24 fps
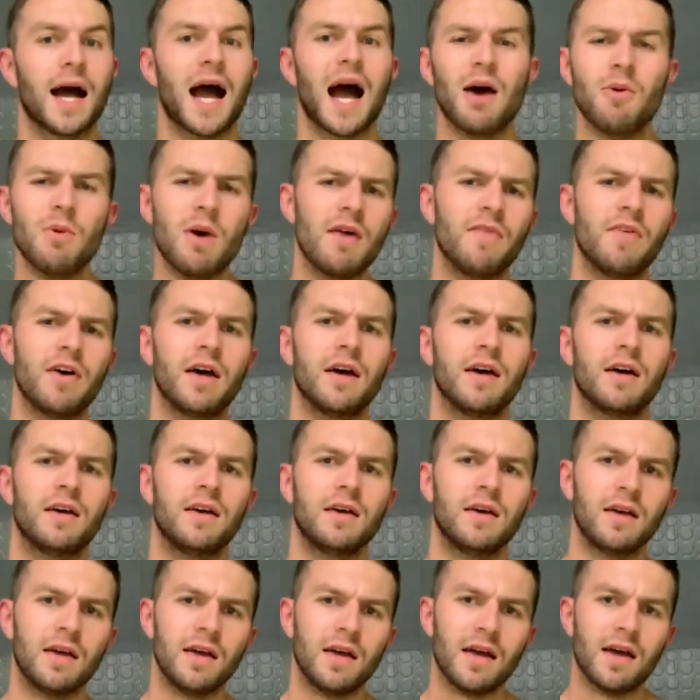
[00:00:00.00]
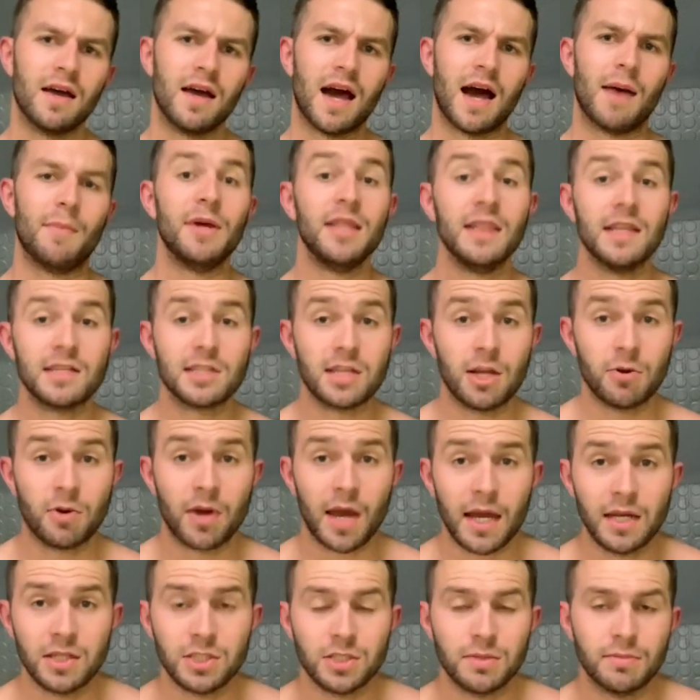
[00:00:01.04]
However, I'm in this
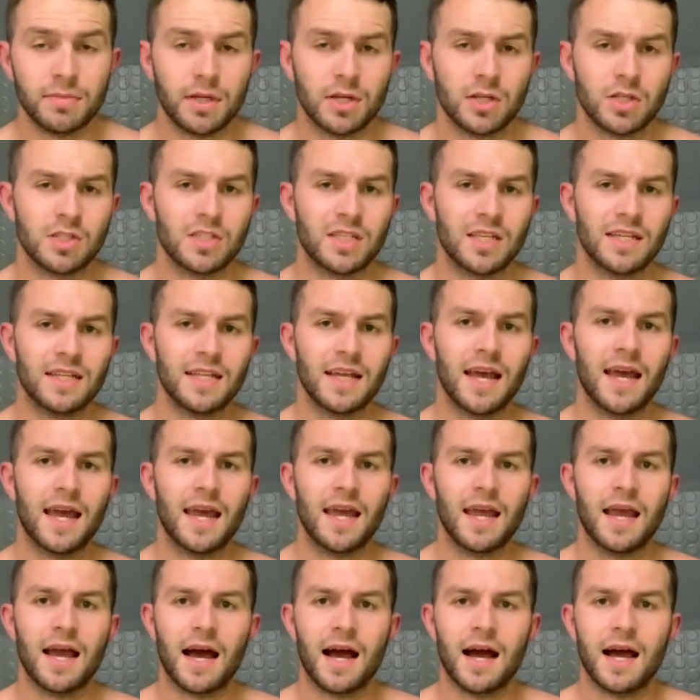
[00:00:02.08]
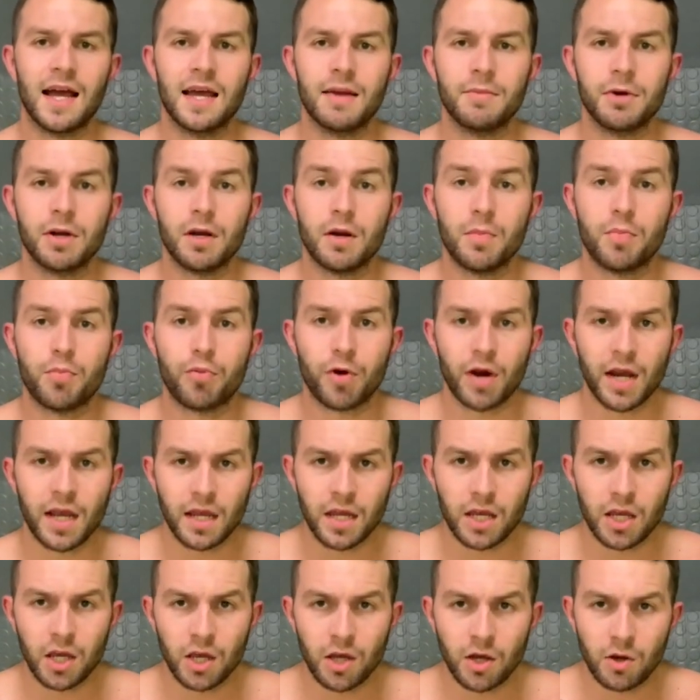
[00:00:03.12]
location because today I'm going to
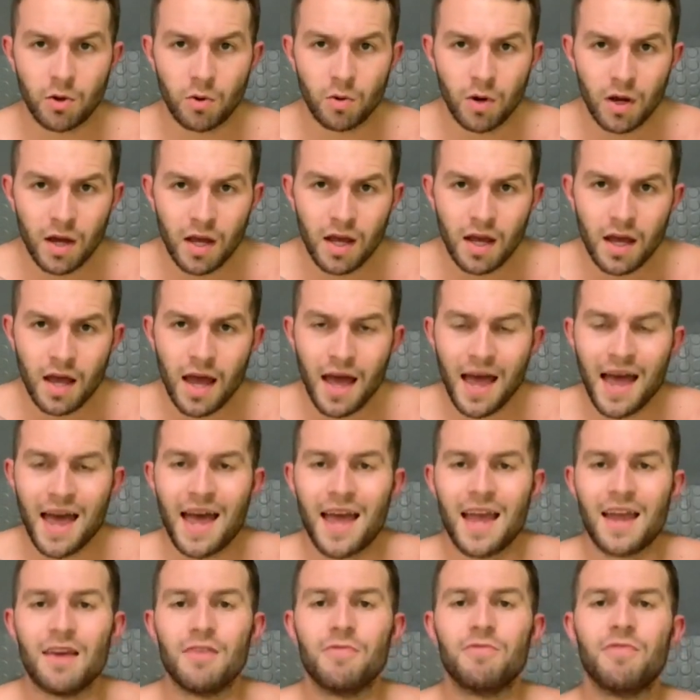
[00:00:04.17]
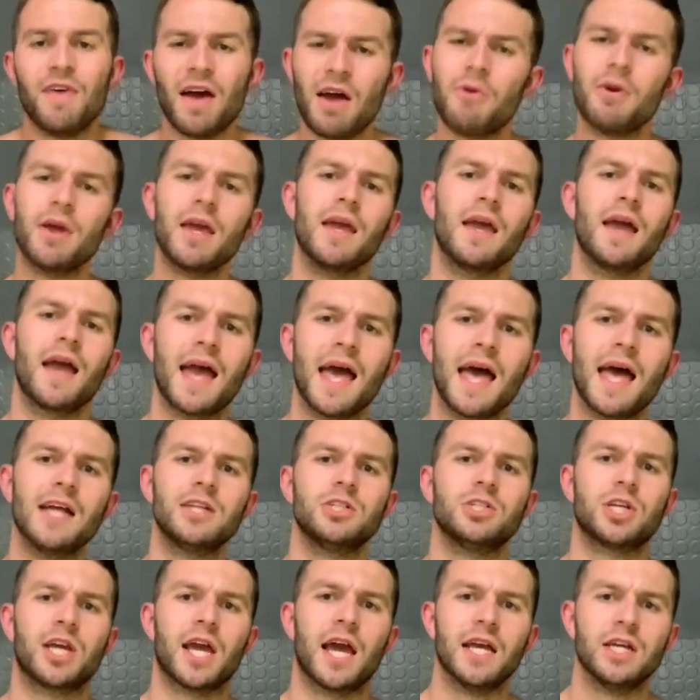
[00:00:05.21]
bring you a very
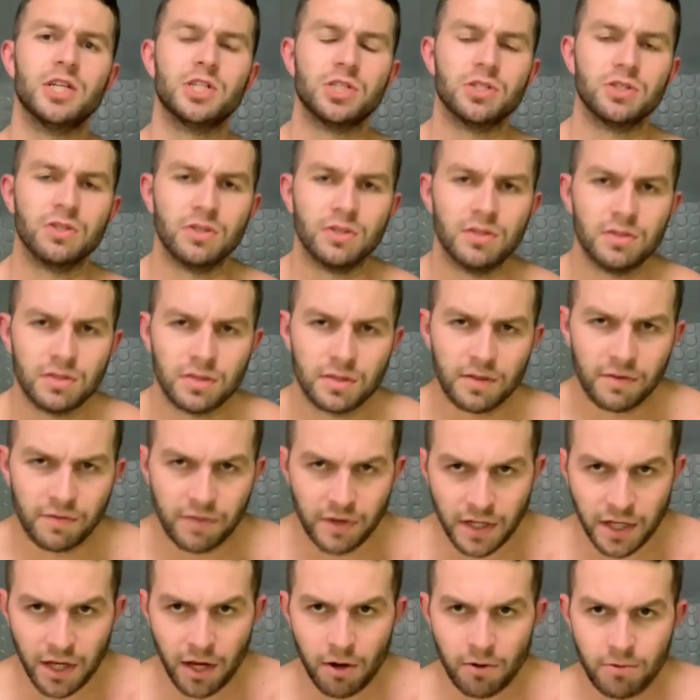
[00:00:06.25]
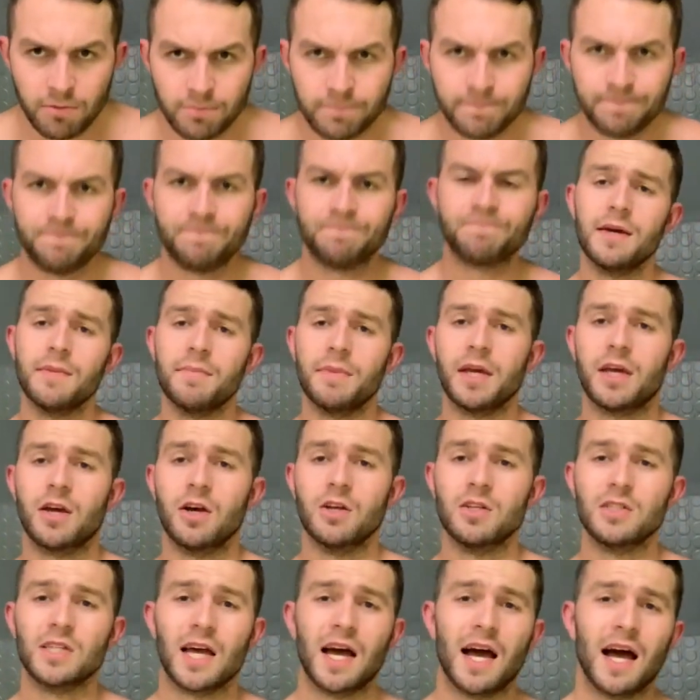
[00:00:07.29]
educational video
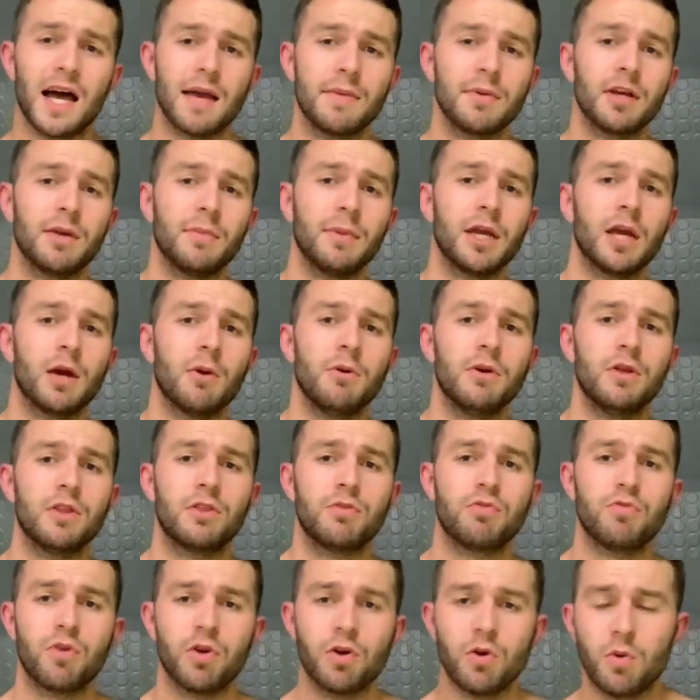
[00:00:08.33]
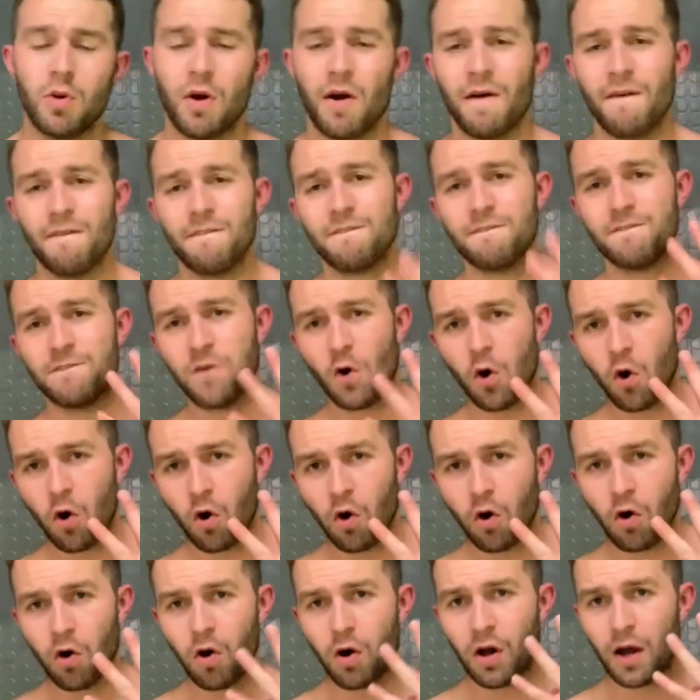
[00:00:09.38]
because I'm going to be going through
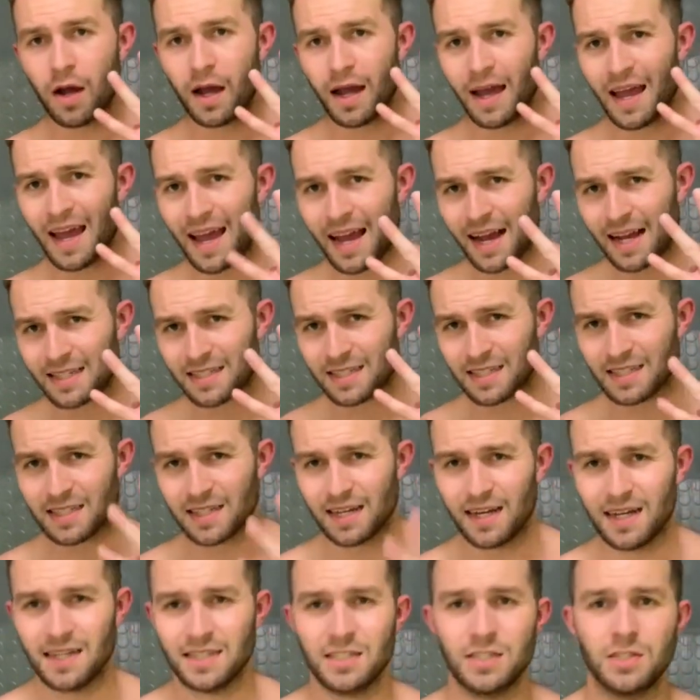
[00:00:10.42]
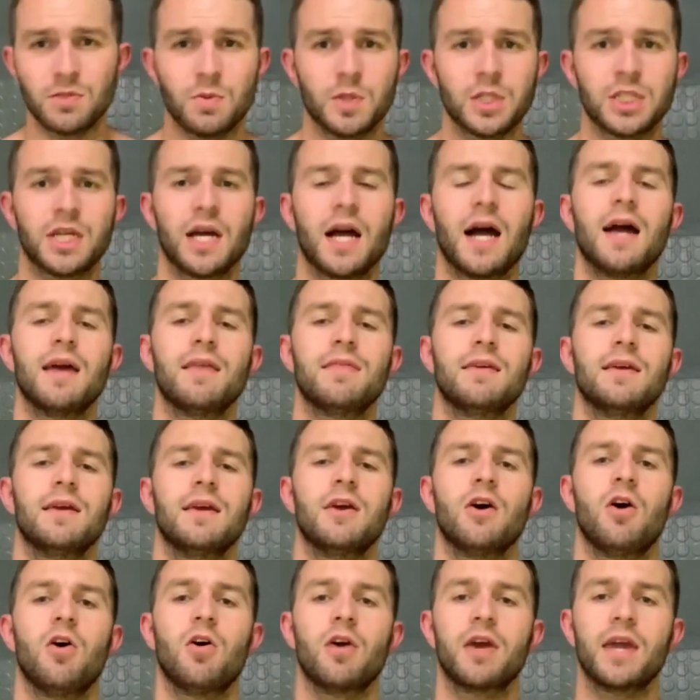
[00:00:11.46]
4 exercises which I think
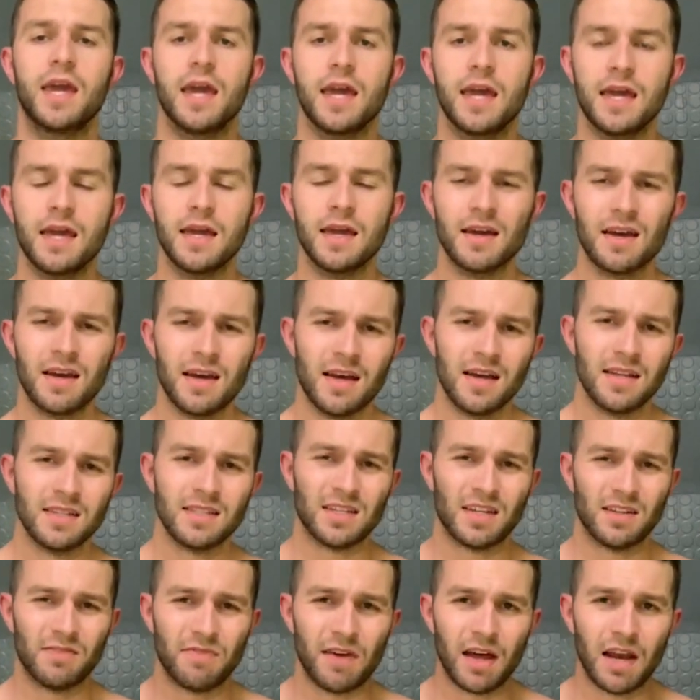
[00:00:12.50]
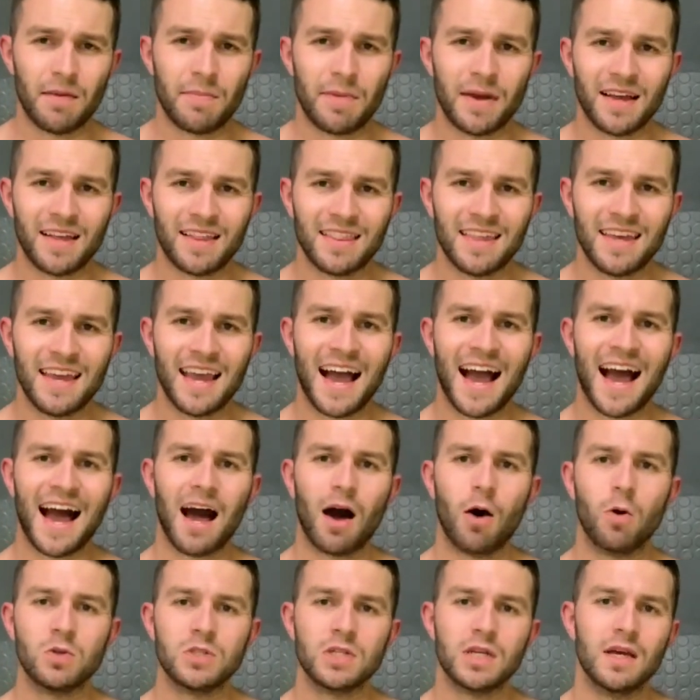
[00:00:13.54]
are key to developing the
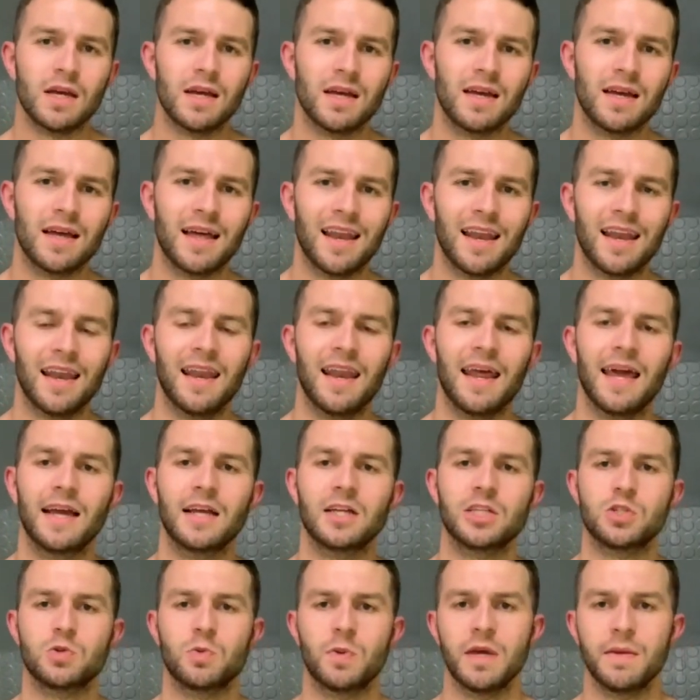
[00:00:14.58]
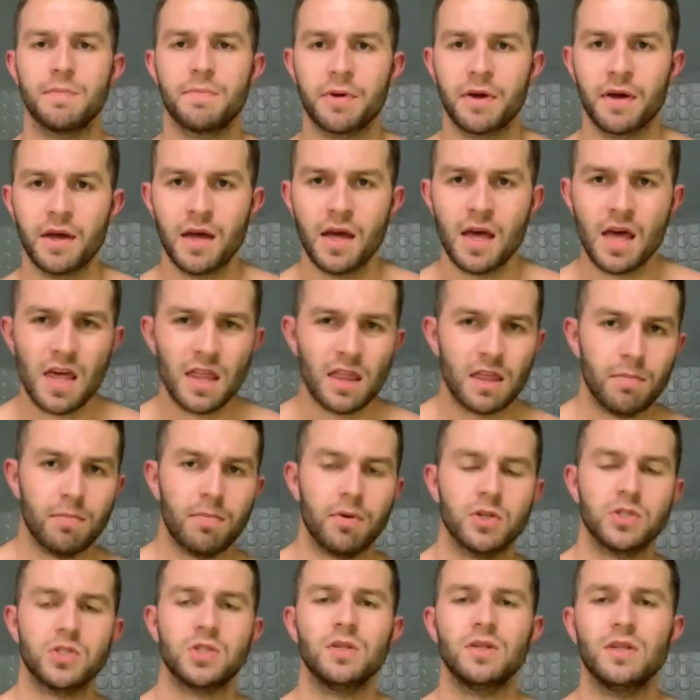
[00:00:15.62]
outer leg sweep, the
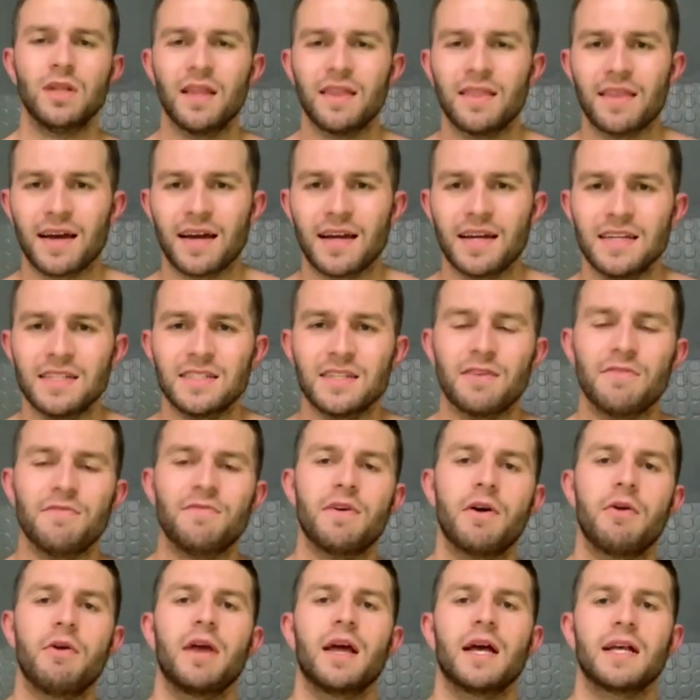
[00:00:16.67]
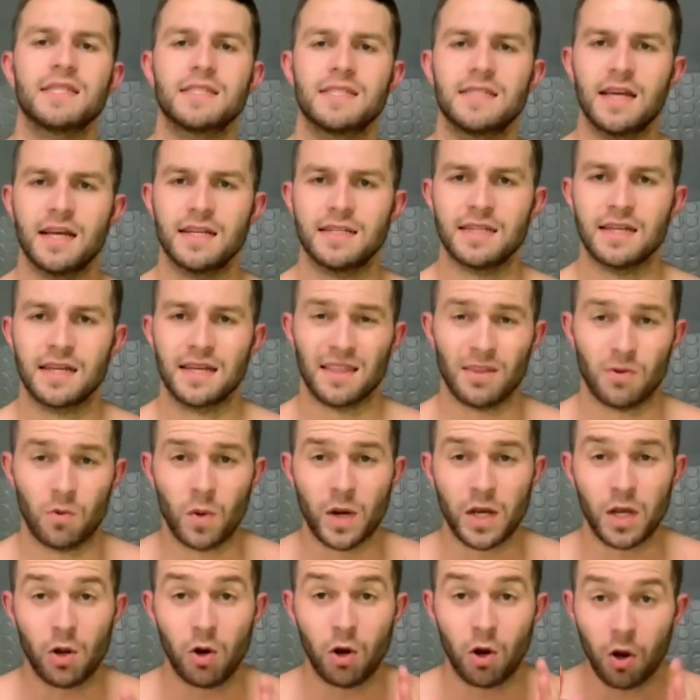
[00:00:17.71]
muscle that is very aesthetic, that
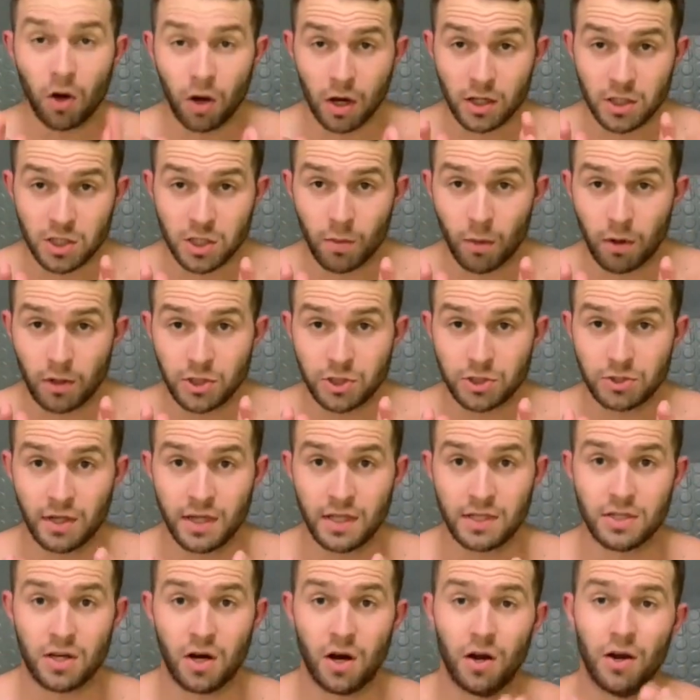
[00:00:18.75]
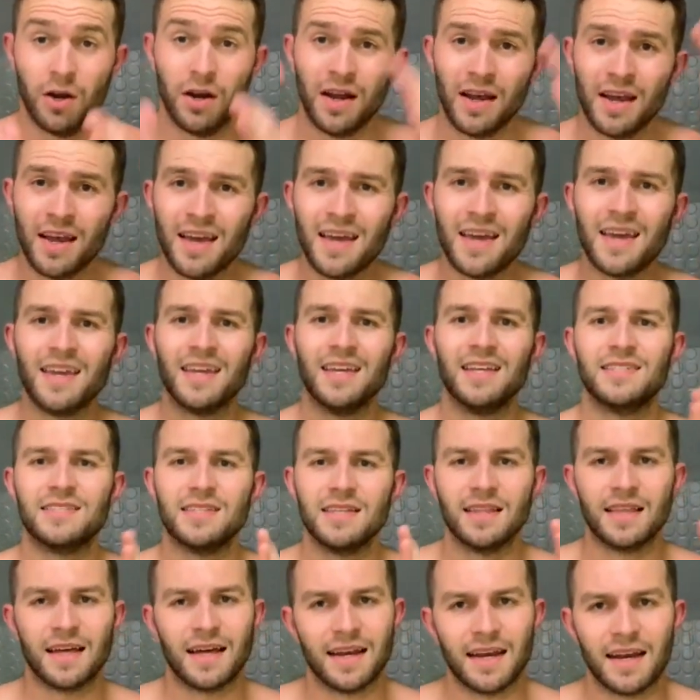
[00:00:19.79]
when you look at someone straight on, you
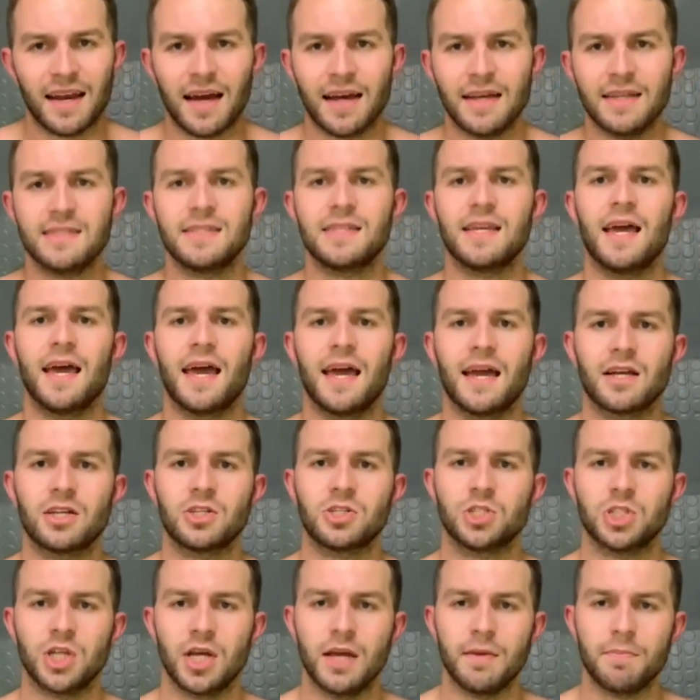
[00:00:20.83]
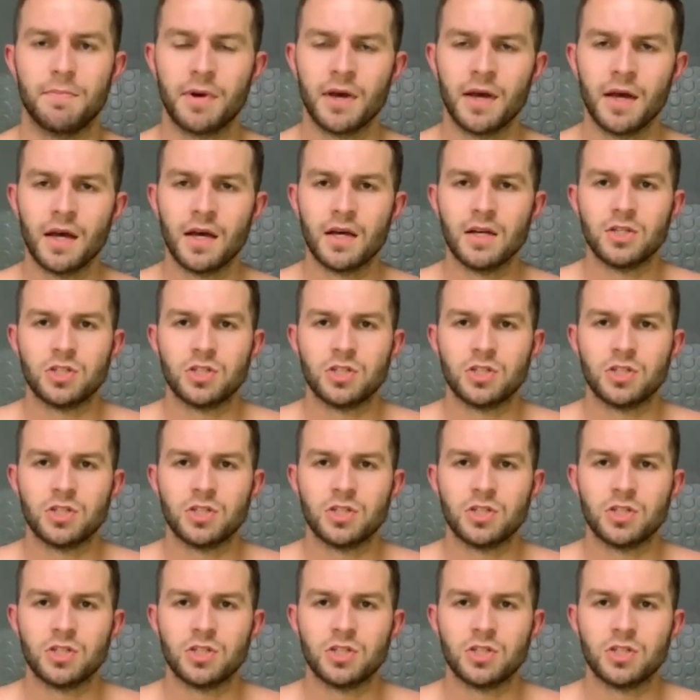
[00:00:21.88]
see that nice X shape.